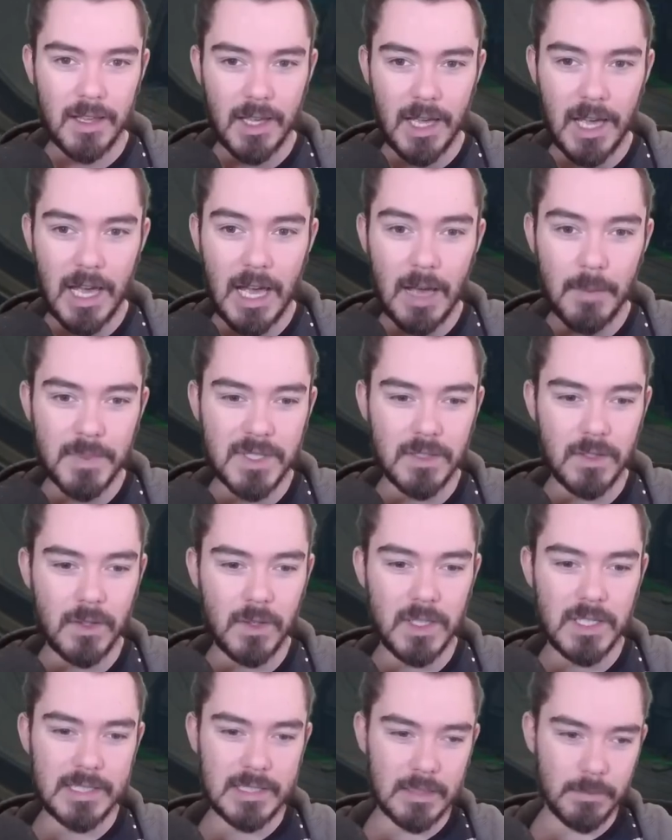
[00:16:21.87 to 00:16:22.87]

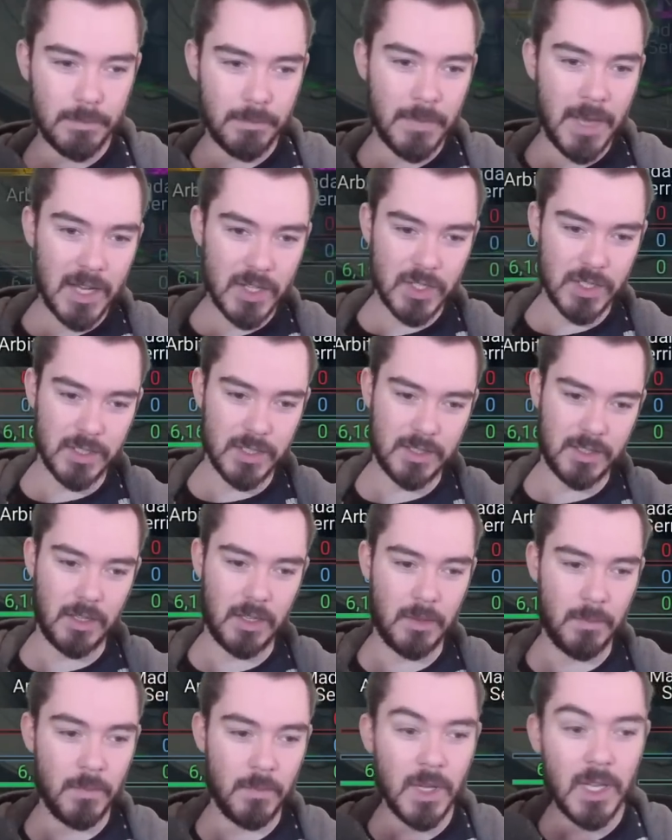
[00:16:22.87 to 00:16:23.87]
Absolutely smashes
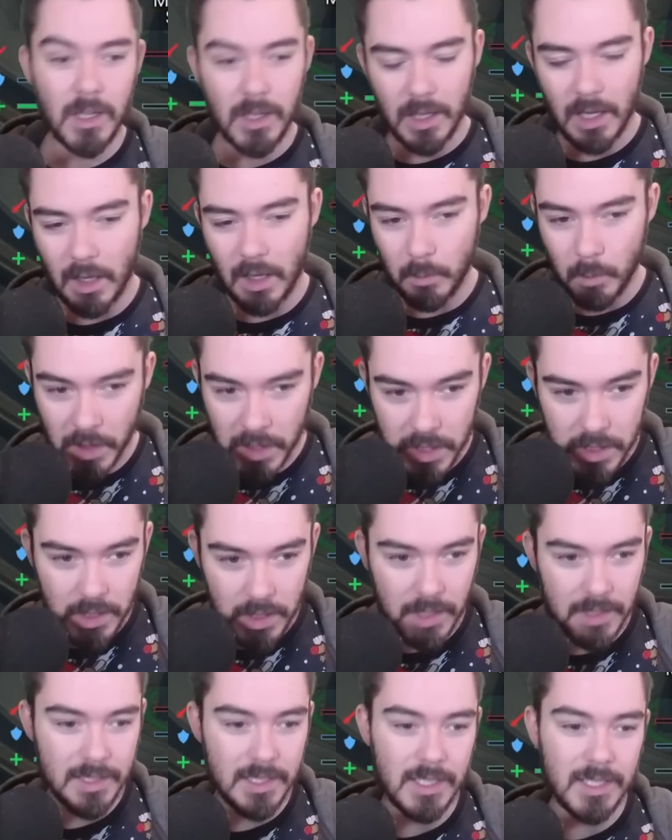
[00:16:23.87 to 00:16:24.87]
them and one
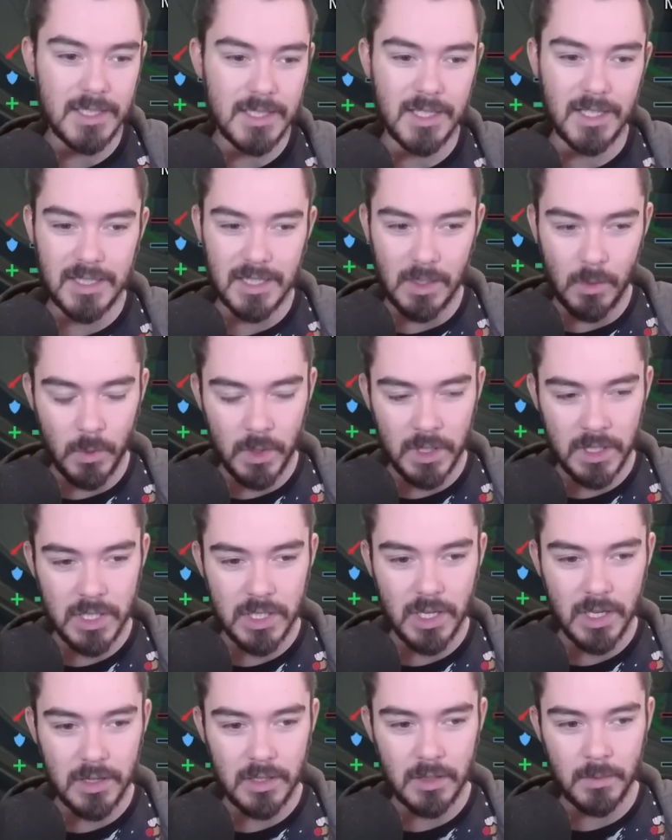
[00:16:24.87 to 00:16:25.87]
shots these guys. So he one
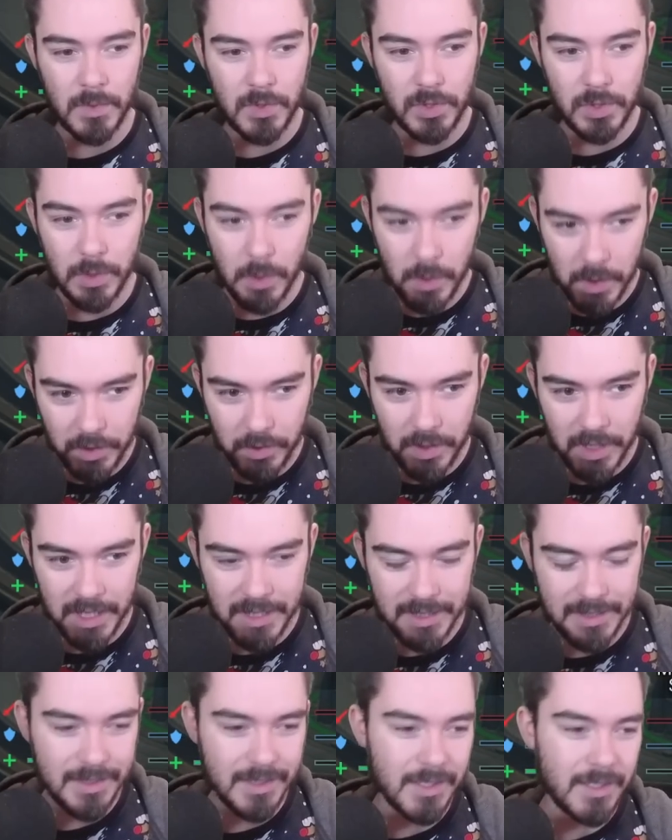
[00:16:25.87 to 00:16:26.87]
shot them through a
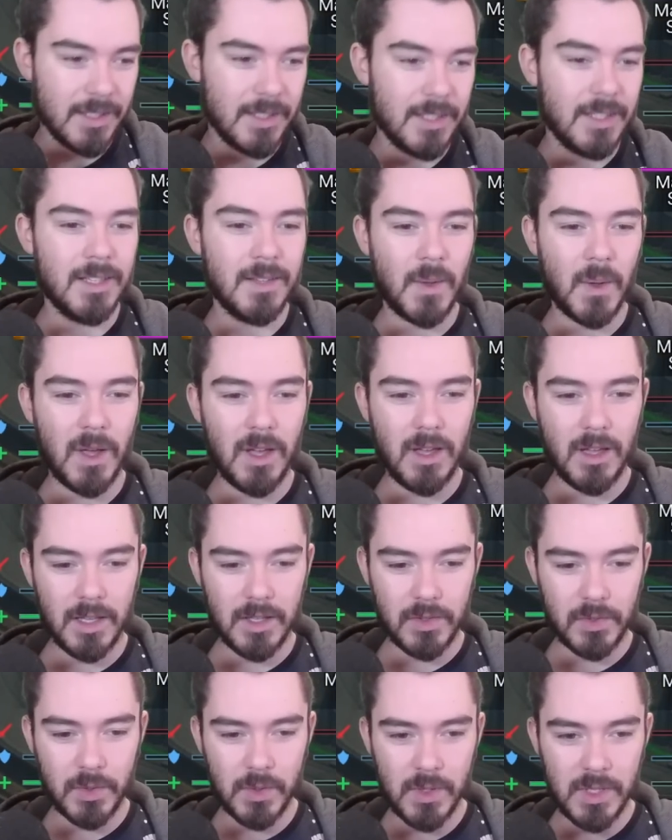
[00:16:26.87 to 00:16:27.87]
Krisk,
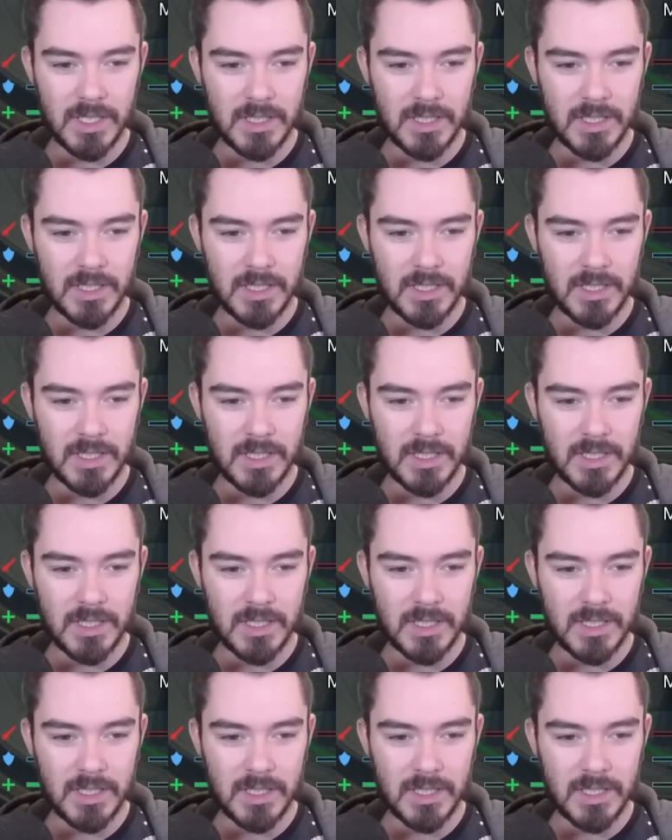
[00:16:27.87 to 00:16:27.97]
uh, through these